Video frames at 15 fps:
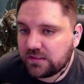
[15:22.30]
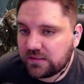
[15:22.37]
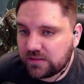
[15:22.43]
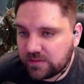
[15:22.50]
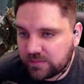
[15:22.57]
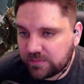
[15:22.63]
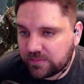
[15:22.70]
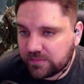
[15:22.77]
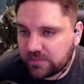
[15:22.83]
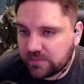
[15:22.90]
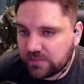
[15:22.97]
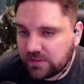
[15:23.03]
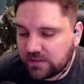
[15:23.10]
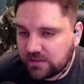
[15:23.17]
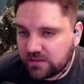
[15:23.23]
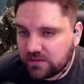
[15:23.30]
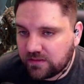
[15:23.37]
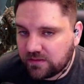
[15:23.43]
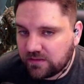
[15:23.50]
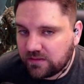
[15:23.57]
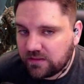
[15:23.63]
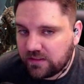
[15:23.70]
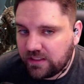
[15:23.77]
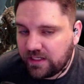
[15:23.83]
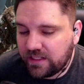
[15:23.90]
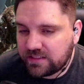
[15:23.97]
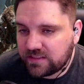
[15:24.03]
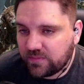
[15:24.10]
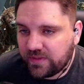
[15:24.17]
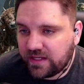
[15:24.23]
And
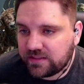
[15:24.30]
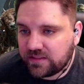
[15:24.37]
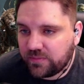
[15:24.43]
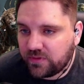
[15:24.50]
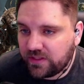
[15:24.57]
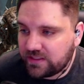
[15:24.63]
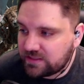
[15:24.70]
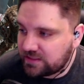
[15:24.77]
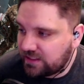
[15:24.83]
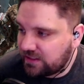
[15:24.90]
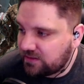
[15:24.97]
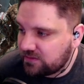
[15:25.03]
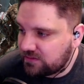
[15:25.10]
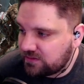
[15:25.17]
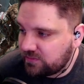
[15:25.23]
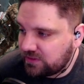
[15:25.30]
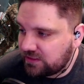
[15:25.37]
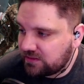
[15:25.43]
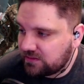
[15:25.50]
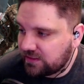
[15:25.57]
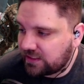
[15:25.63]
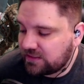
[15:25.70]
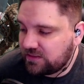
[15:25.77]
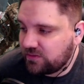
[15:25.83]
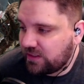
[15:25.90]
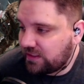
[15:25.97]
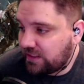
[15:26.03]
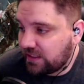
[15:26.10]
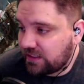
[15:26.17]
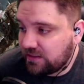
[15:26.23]
it's about the play style to me. Like, do
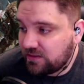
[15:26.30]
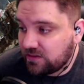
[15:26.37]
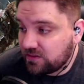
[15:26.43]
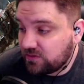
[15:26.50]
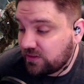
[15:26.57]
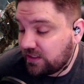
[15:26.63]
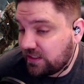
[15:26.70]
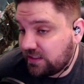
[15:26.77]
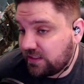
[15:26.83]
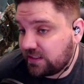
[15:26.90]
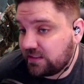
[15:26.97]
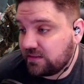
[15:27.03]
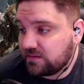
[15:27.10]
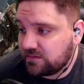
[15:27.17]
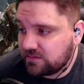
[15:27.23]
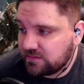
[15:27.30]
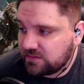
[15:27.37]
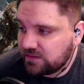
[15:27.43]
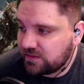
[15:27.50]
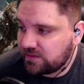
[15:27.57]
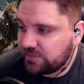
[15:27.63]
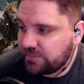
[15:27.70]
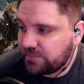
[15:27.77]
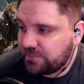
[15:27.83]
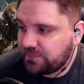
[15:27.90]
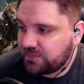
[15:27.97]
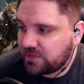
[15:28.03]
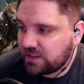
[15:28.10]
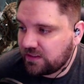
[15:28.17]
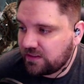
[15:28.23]
I like it or do I not like it? You know?
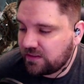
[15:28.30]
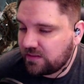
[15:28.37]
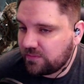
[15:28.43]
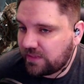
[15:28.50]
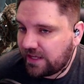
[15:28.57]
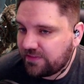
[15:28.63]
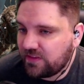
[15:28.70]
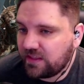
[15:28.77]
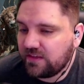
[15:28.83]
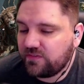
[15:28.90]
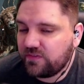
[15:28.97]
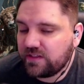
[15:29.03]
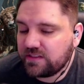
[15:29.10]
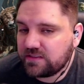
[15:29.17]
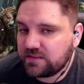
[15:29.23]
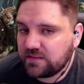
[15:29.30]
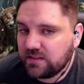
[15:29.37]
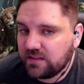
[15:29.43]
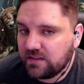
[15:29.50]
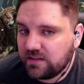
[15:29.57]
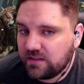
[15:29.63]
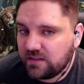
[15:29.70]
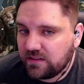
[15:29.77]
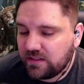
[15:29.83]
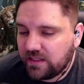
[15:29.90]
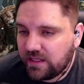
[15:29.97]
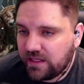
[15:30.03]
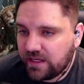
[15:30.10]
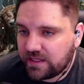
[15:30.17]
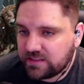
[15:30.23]
I think if it's
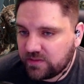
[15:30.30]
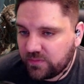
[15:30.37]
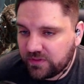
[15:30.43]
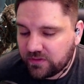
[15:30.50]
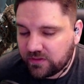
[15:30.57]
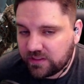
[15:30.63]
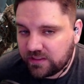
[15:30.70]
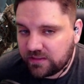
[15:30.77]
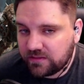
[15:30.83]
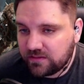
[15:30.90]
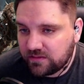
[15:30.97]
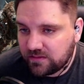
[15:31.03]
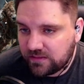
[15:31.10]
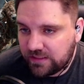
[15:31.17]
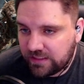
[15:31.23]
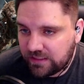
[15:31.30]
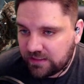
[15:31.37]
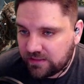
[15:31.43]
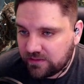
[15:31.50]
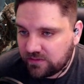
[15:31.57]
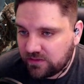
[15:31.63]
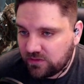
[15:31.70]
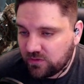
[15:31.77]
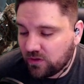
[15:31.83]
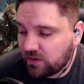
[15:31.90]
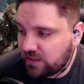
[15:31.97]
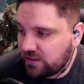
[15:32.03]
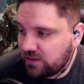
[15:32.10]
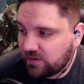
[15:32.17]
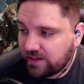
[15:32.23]
X ability, then you
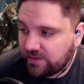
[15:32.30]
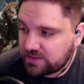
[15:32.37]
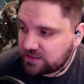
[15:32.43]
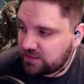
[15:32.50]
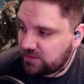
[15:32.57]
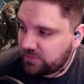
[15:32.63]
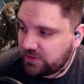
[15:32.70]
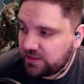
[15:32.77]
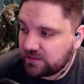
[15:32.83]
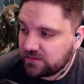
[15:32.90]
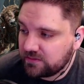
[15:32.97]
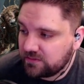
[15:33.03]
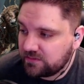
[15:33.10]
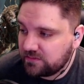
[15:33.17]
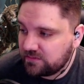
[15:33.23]
already know how it's going to play.